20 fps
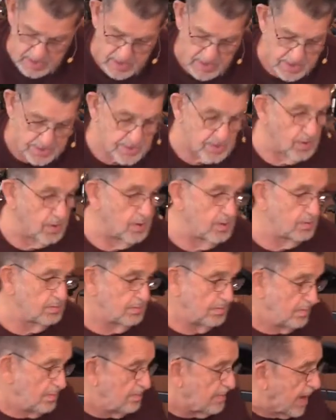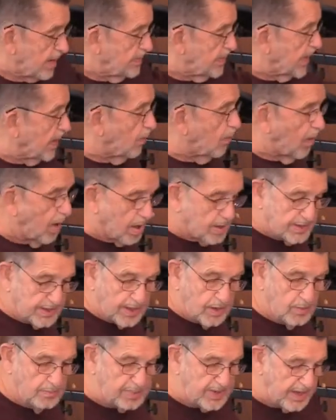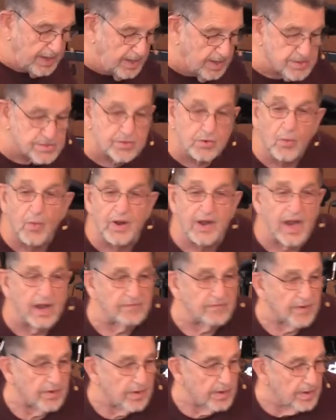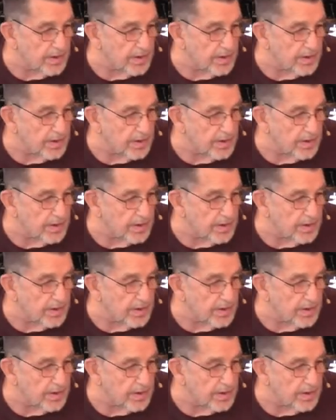So maybe they're walking in obedience or whatever.